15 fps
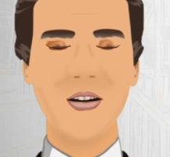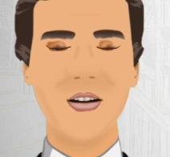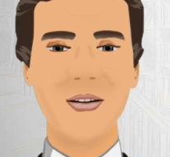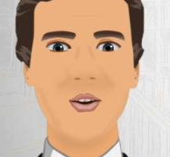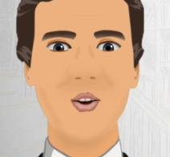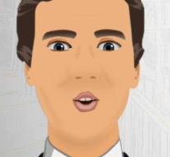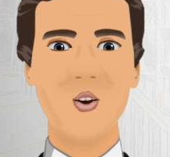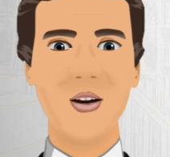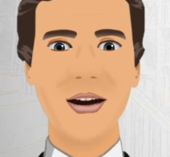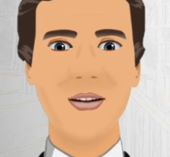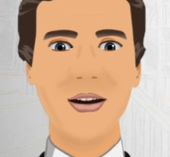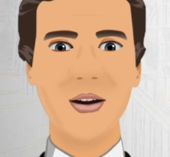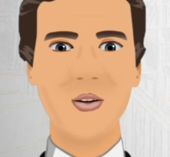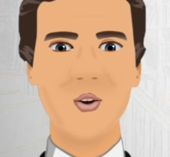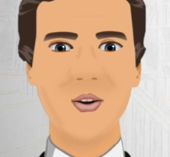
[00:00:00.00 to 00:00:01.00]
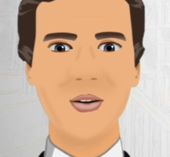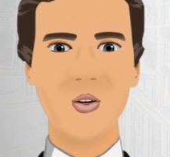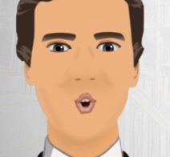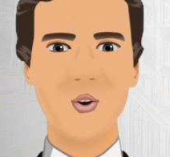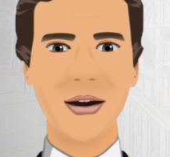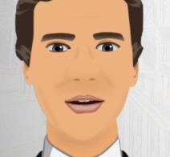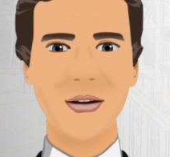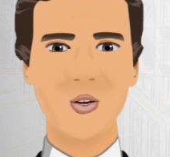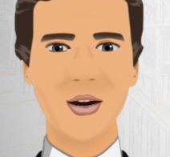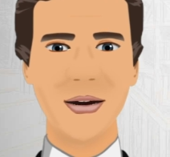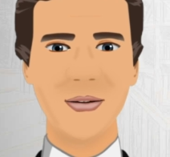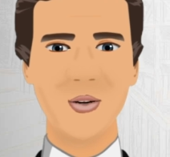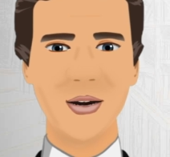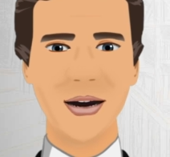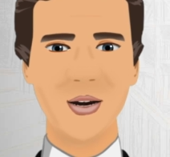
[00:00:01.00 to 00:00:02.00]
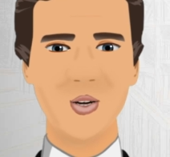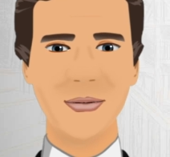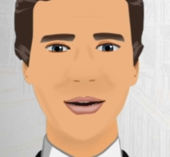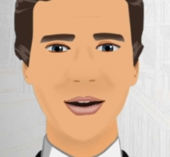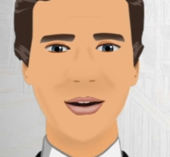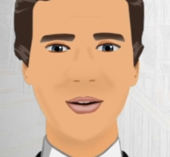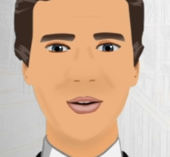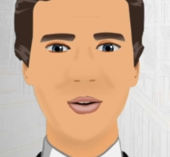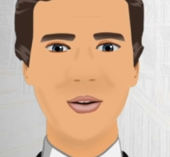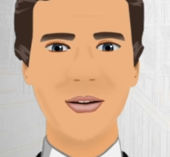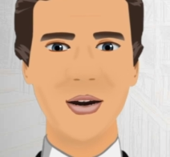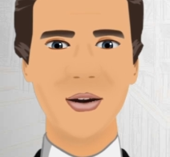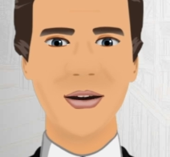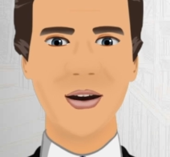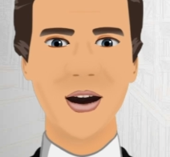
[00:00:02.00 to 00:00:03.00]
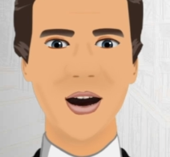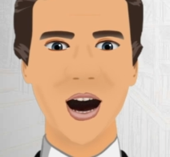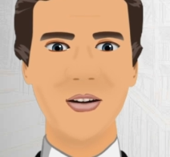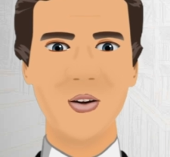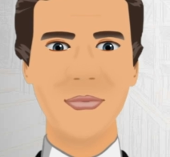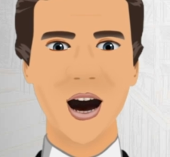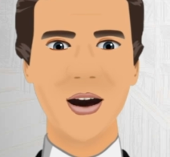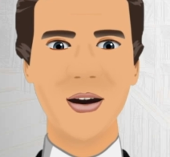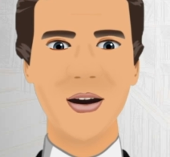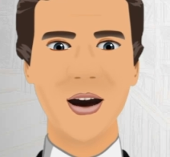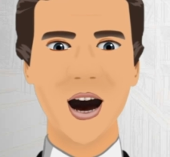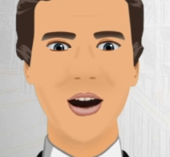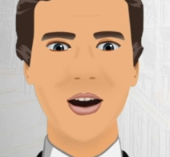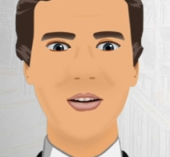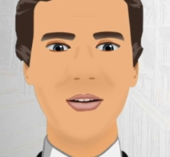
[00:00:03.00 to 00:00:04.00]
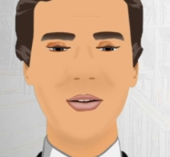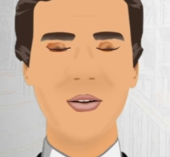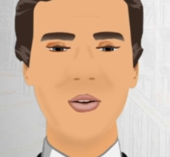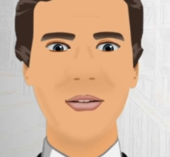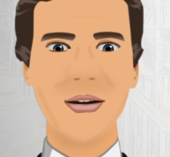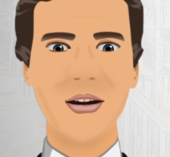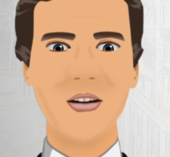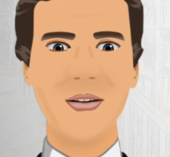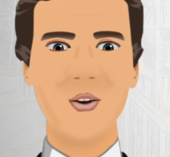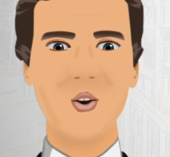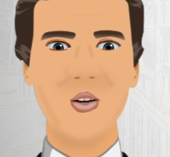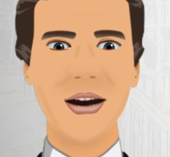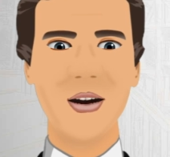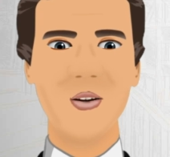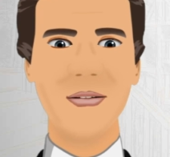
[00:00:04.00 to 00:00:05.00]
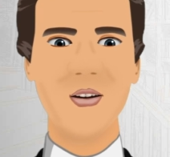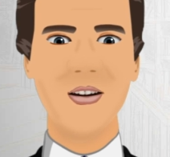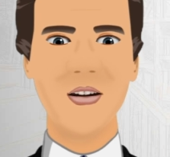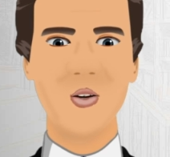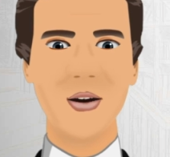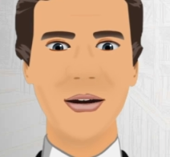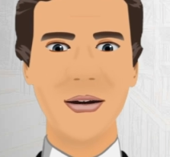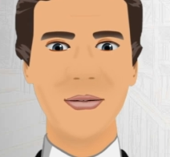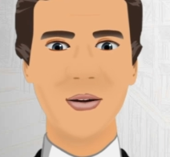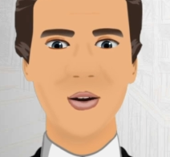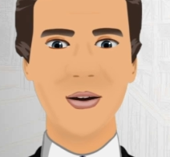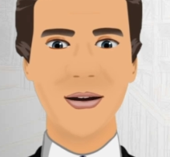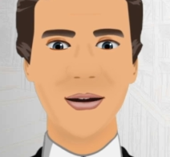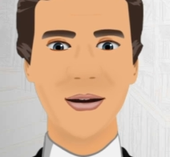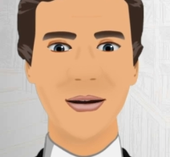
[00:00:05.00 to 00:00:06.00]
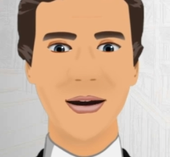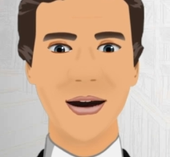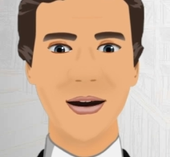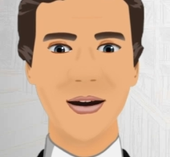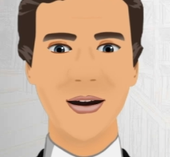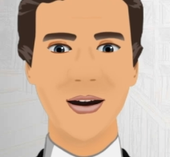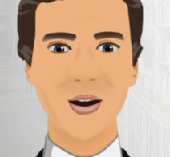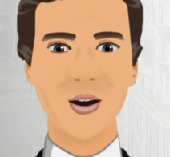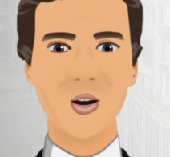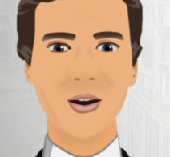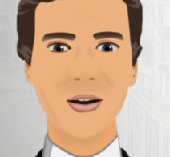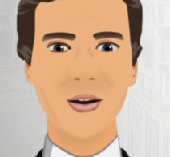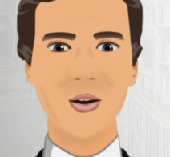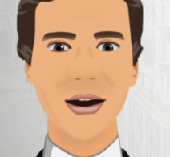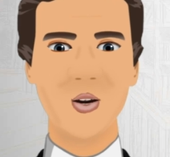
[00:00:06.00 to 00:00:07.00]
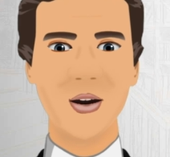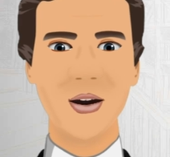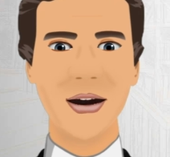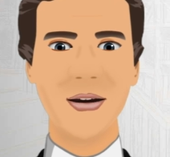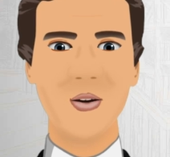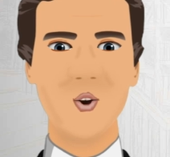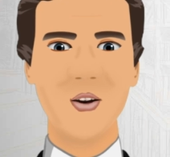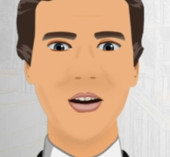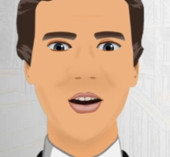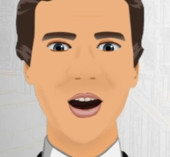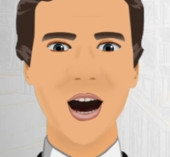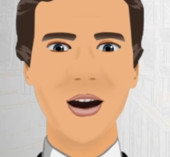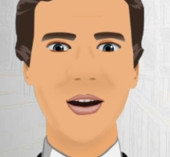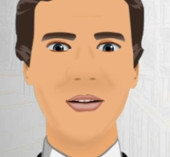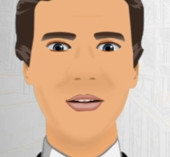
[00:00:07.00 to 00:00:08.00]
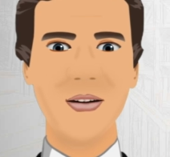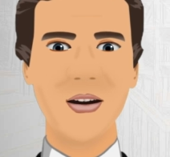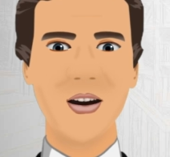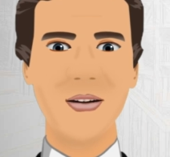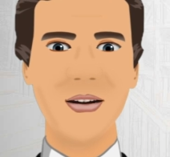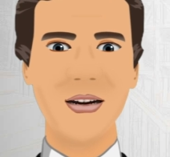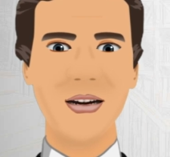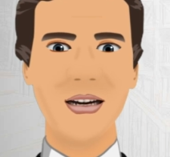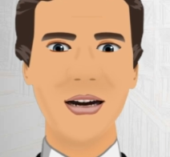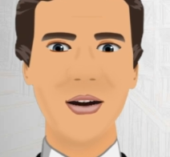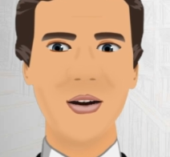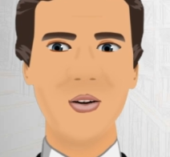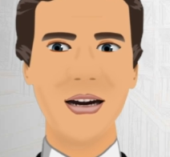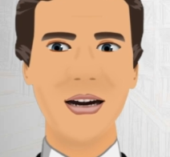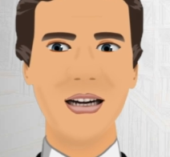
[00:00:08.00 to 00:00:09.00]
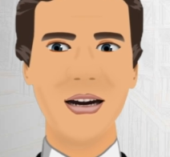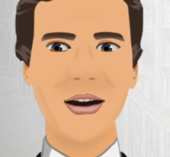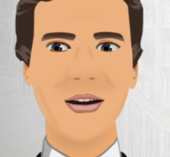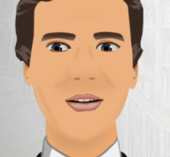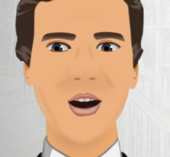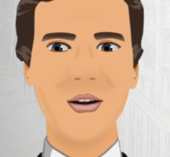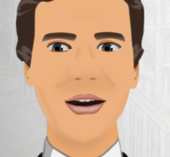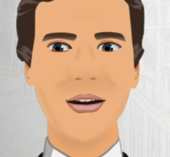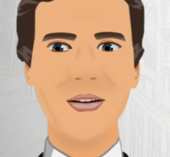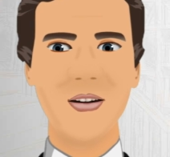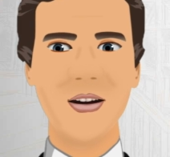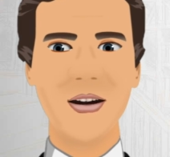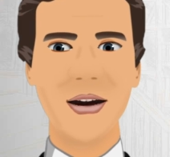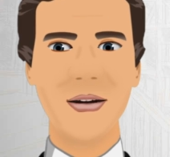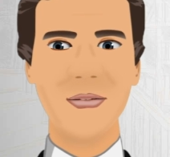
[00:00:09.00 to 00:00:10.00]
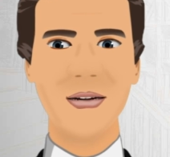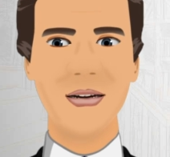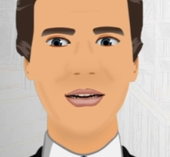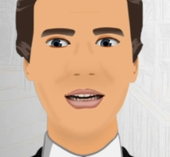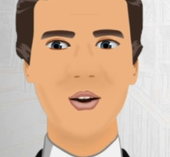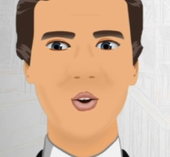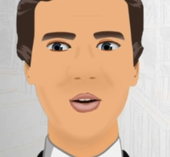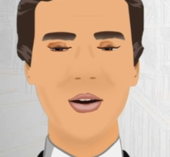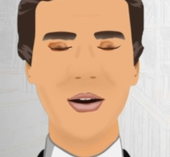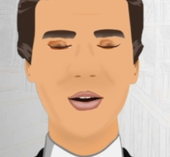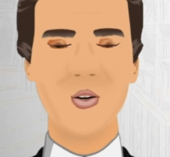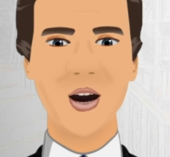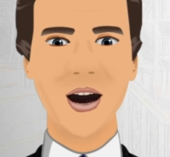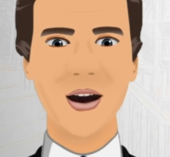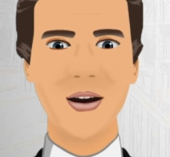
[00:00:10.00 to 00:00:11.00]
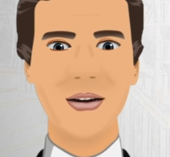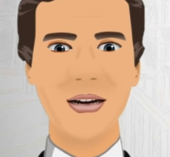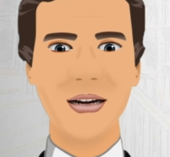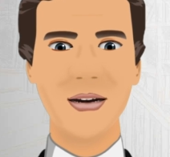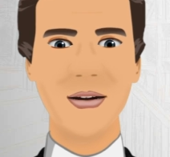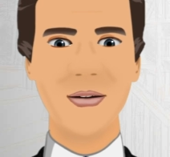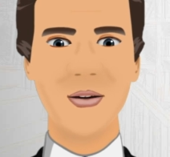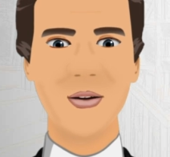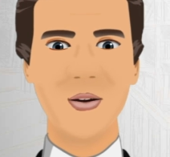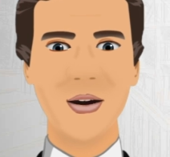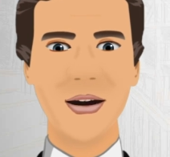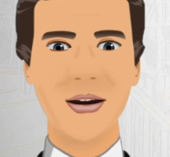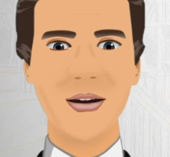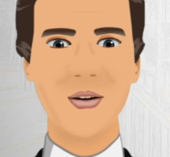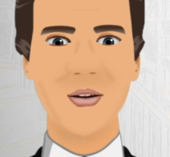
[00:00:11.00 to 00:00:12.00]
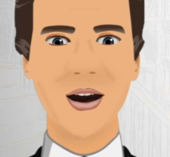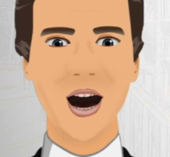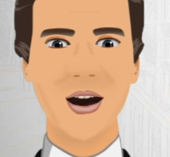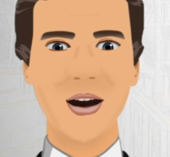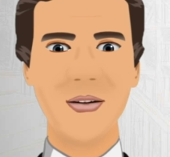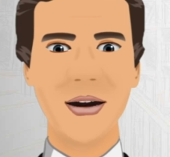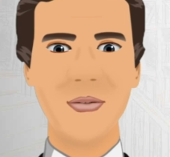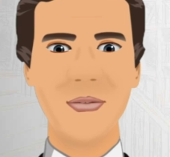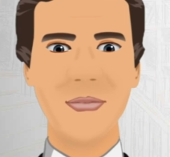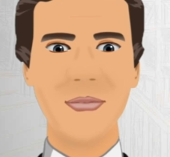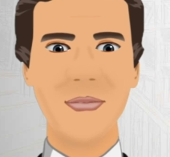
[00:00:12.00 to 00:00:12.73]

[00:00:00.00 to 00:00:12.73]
Pollution is the introduction of contaminants into the natural environment that cause adverse change. Pollution can take the form of chemical substances or energy, such as noise, heat or light.